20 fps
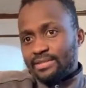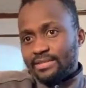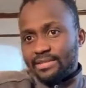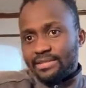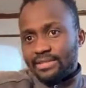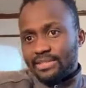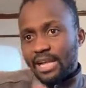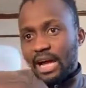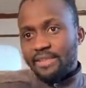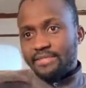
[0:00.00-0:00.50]

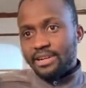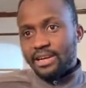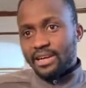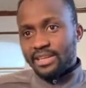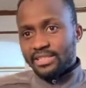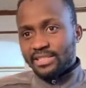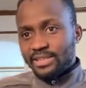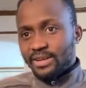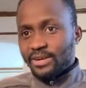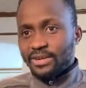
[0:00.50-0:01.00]

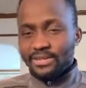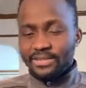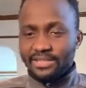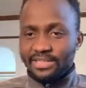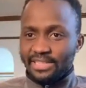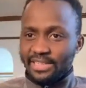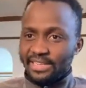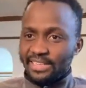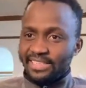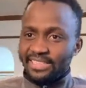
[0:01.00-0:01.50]
servers, all those
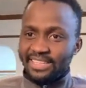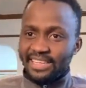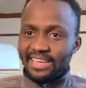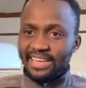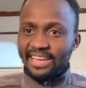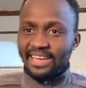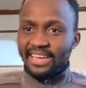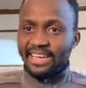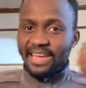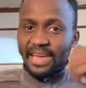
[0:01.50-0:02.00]
things.
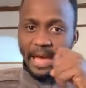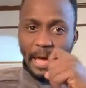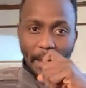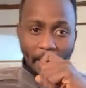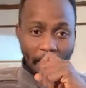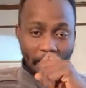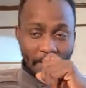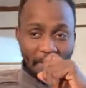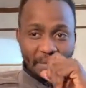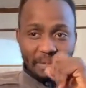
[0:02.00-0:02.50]

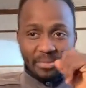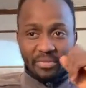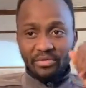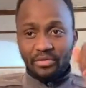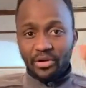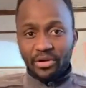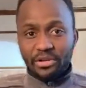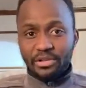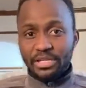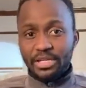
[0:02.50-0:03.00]
And
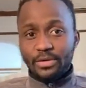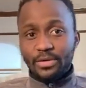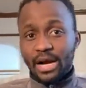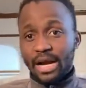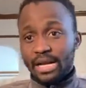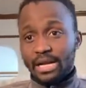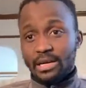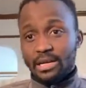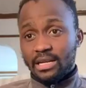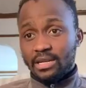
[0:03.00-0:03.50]
before you knew,
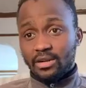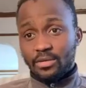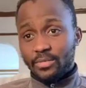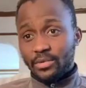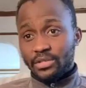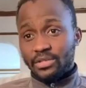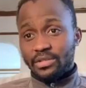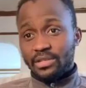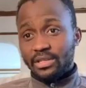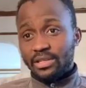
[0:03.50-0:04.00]
I got an
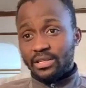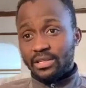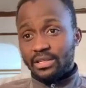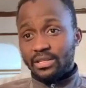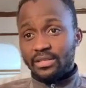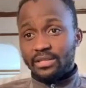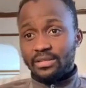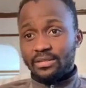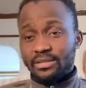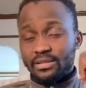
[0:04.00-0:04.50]

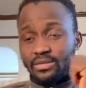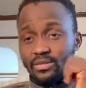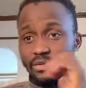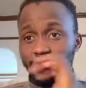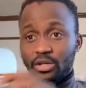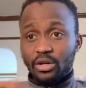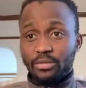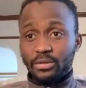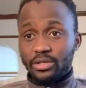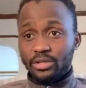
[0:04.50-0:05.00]
opportunity with
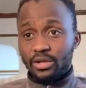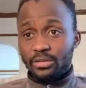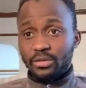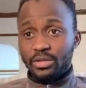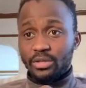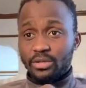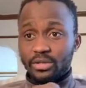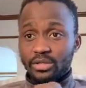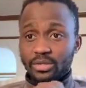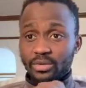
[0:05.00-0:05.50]

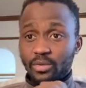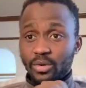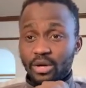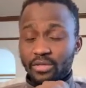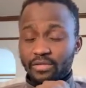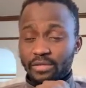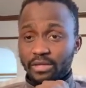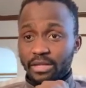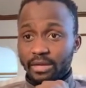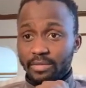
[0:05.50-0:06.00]
WWE to
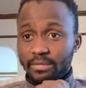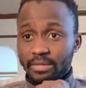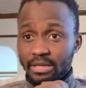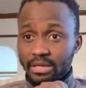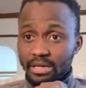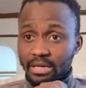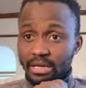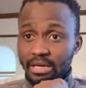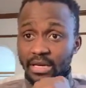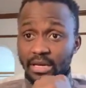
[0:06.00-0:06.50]
work for them
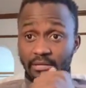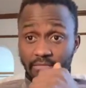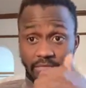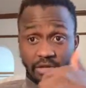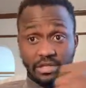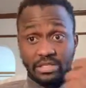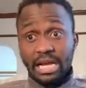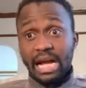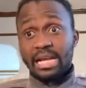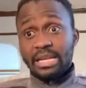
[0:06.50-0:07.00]

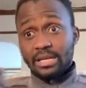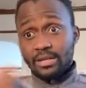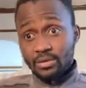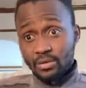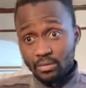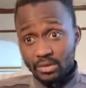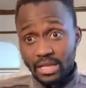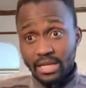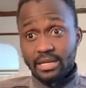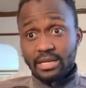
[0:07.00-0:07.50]
because I had a
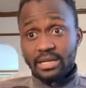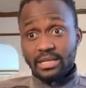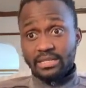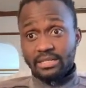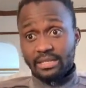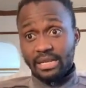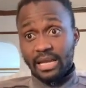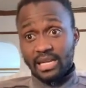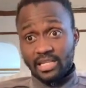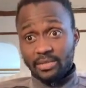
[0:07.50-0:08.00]
good data
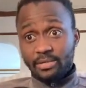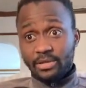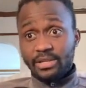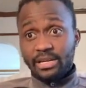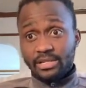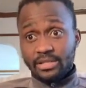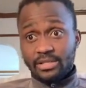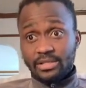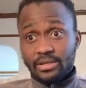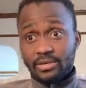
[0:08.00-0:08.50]

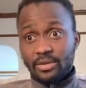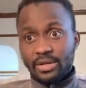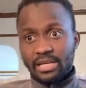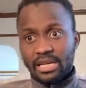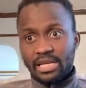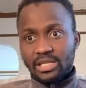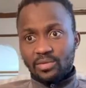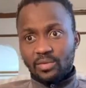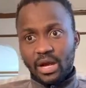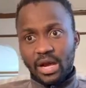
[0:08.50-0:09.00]
experience too. And
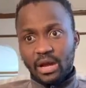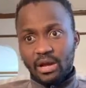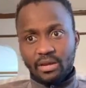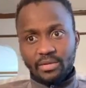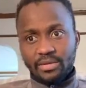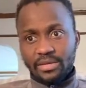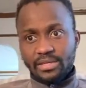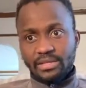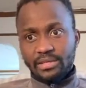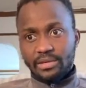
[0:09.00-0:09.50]
that's why I
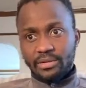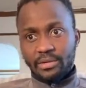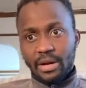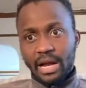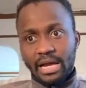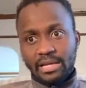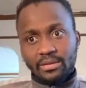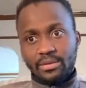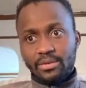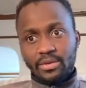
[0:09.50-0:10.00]
always,
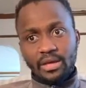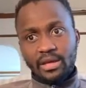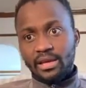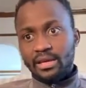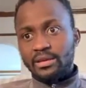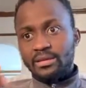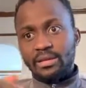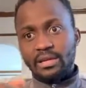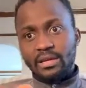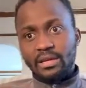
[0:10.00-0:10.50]
I
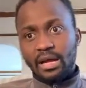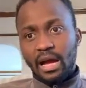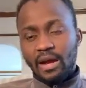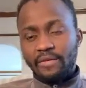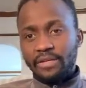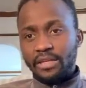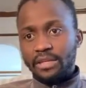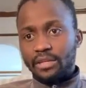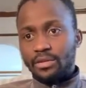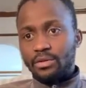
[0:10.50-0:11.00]
think
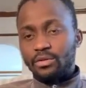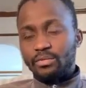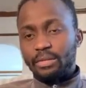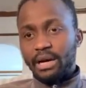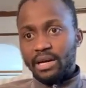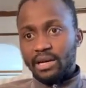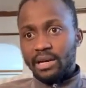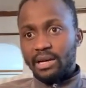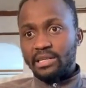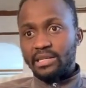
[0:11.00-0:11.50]
having a good
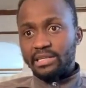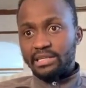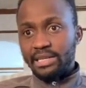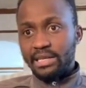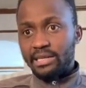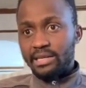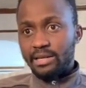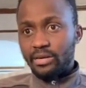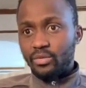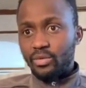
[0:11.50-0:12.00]
background in
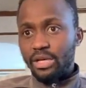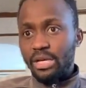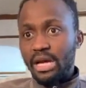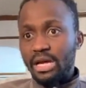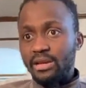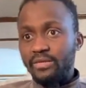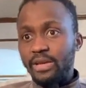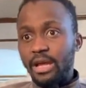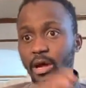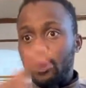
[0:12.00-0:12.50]
data would kind
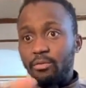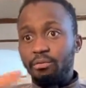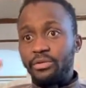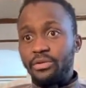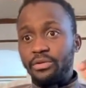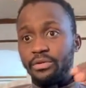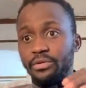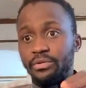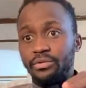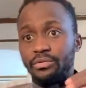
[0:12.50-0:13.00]
of help
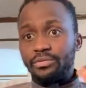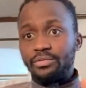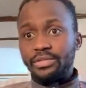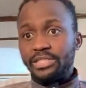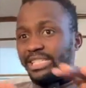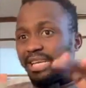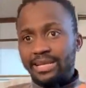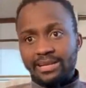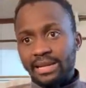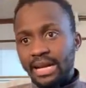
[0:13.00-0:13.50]
you
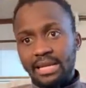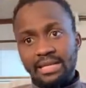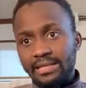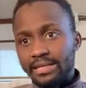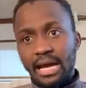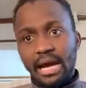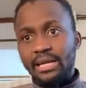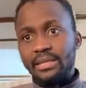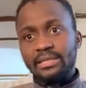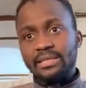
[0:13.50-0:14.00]
generally in
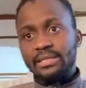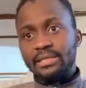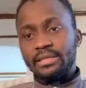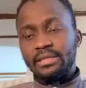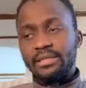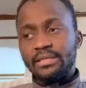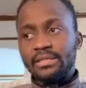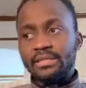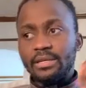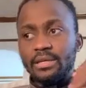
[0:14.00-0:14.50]
IT.
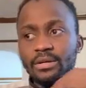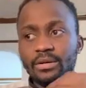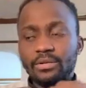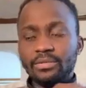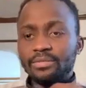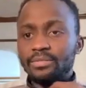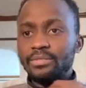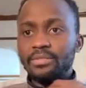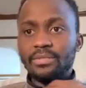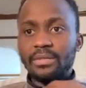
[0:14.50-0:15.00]
So
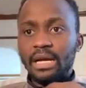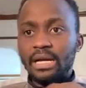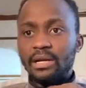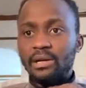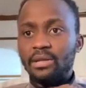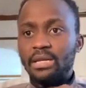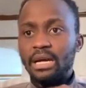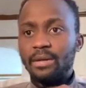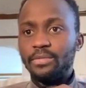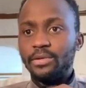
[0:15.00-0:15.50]
I
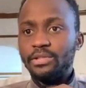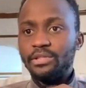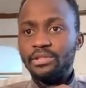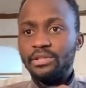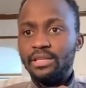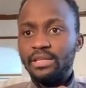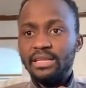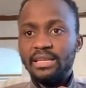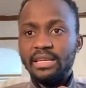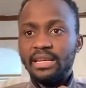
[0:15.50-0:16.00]
got the
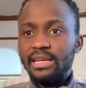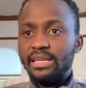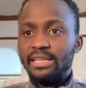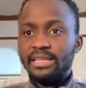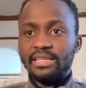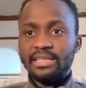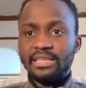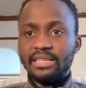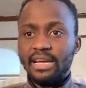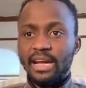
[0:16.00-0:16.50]
opportunity
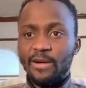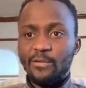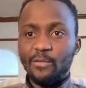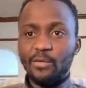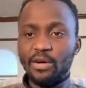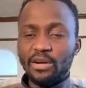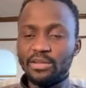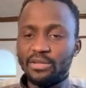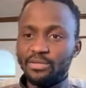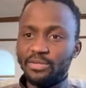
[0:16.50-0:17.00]
and I
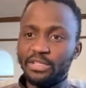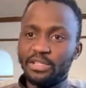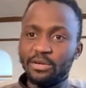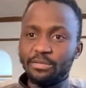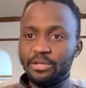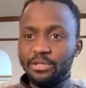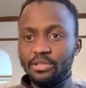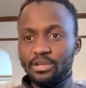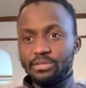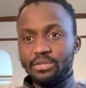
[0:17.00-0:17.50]
worked with
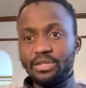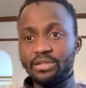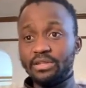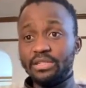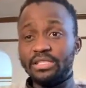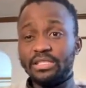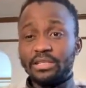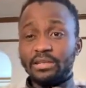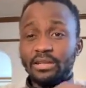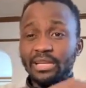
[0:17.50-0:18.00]

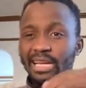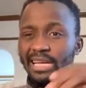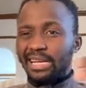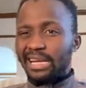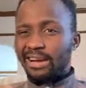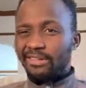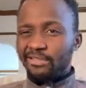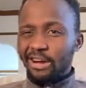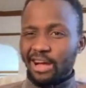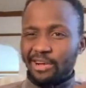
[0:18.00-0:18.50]
WWE till like
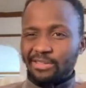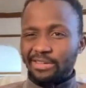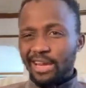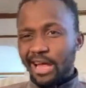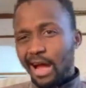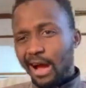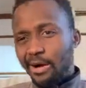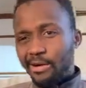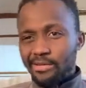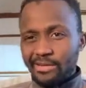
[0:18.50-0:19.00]
around
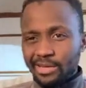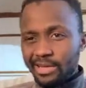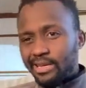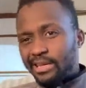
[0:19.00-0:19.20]
now.